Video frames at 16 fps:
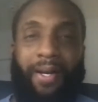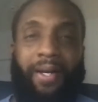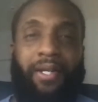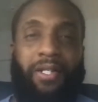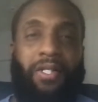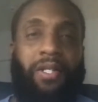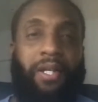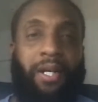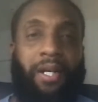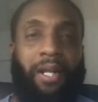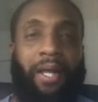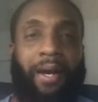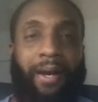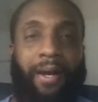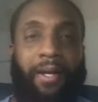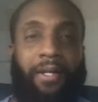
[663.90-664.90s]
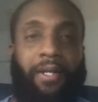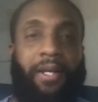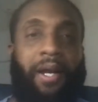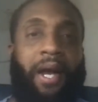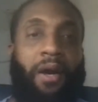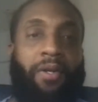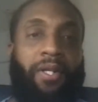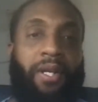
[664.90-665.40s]
get to the client that
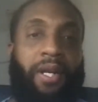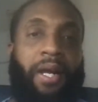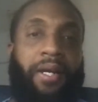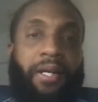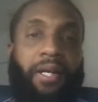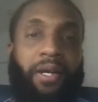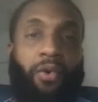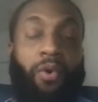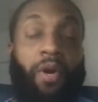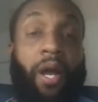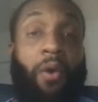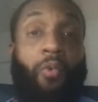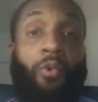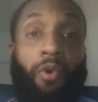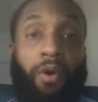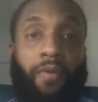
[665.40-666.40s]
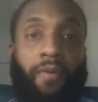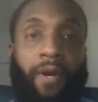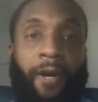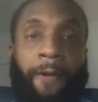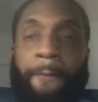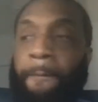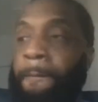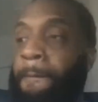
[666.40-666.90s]
I need or I want, right?
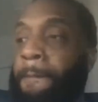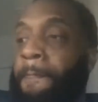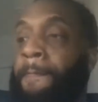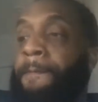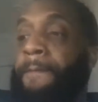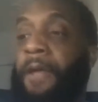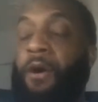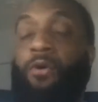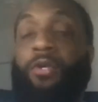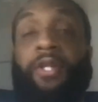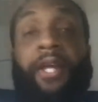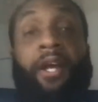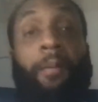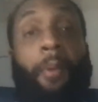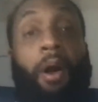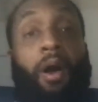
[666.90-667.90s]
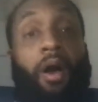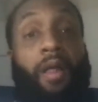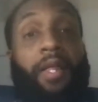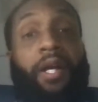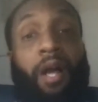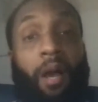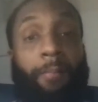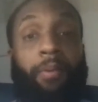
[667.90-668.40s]
Now think about other
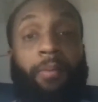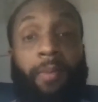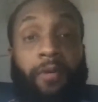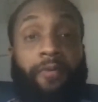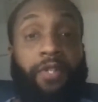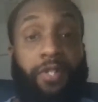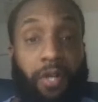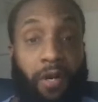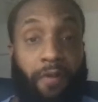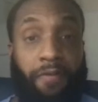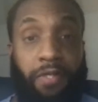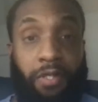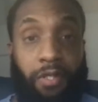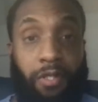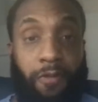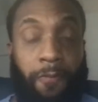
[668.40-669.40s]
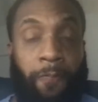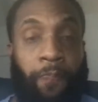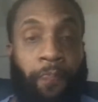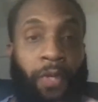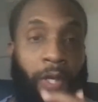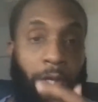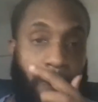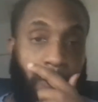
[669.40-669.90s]
complementary services.
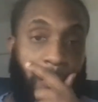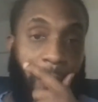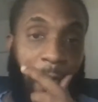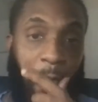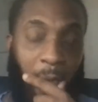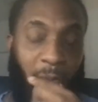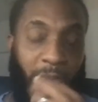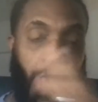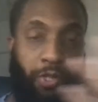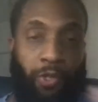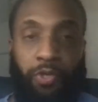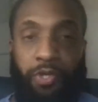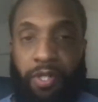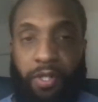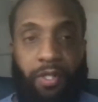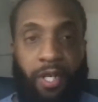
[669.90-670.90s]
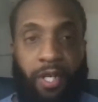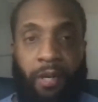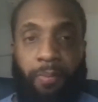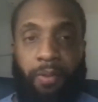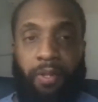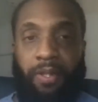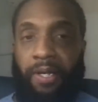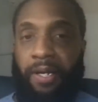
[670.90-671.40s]
So, let's use the
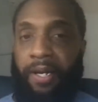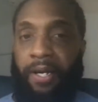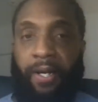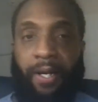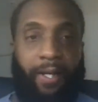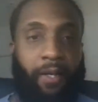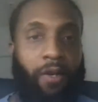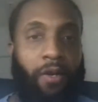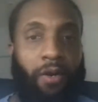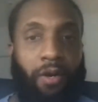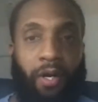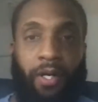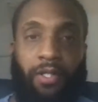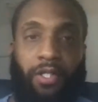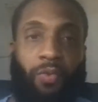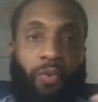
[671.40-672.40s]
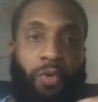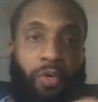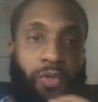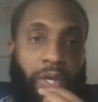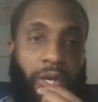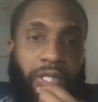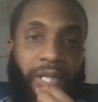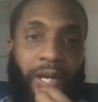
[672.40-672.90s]
example again, like, someone who
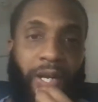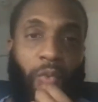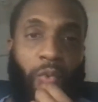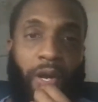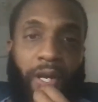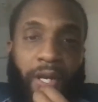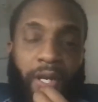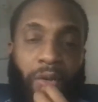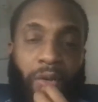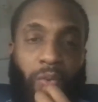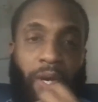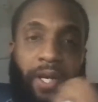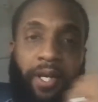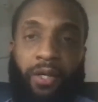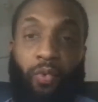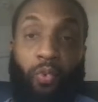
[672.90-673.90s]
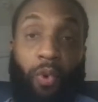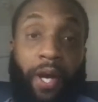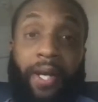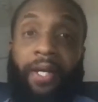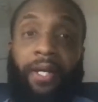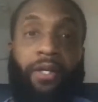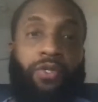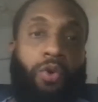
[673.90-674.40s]
does, like,
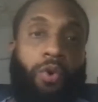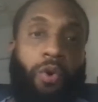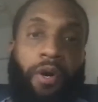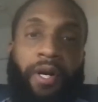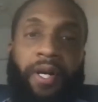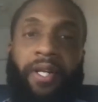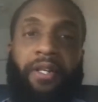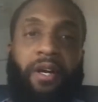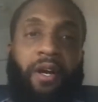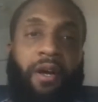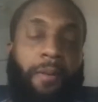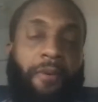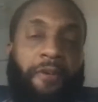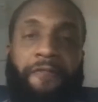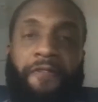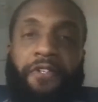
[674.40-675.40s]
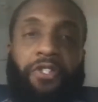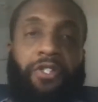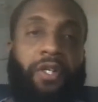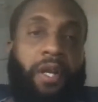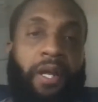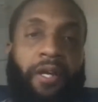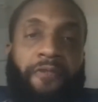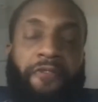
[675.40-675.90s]
weddings or any,
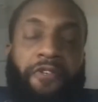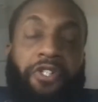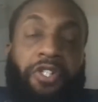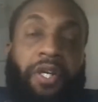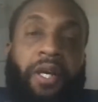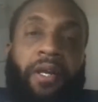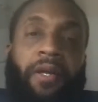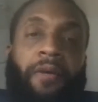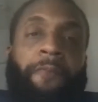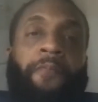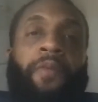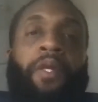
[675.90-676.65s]
officiating.